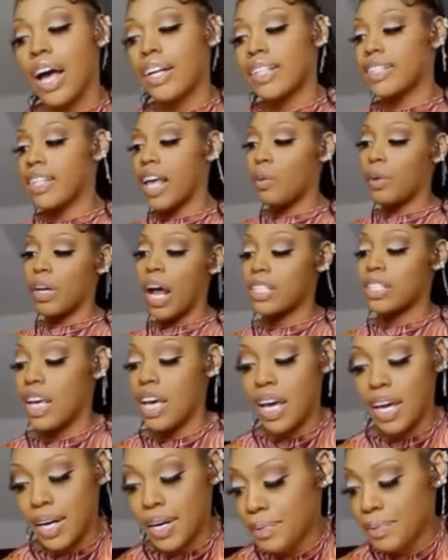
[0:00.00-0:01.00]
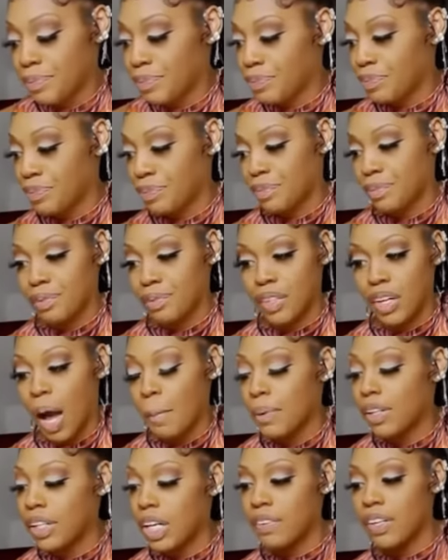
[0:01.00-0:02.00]
I said what I said.
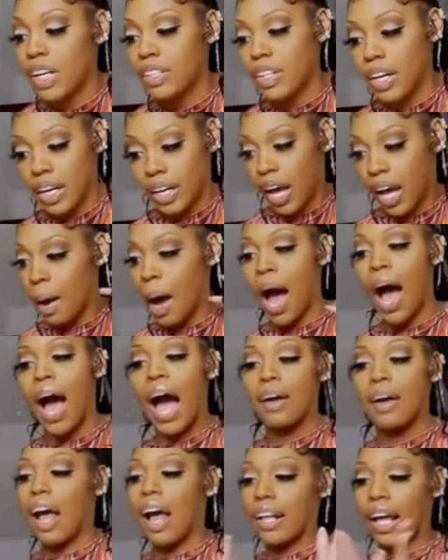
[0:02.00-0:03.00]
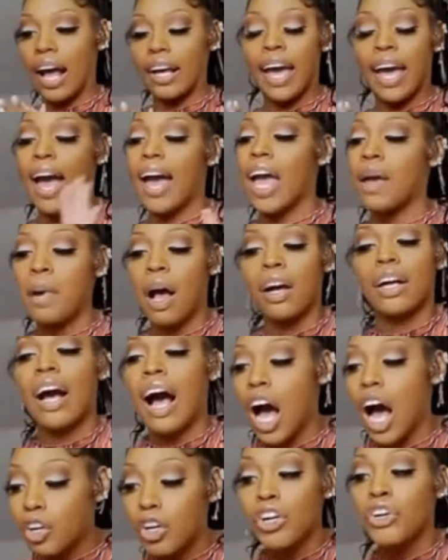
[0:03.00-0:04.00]
I'm gonna leave it at that. I, I, I came, I
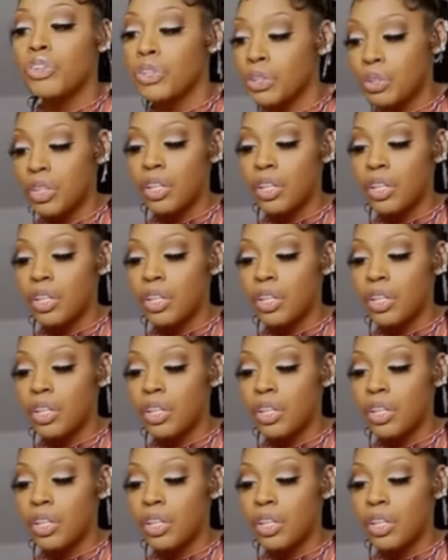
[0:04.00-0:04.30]
conquered.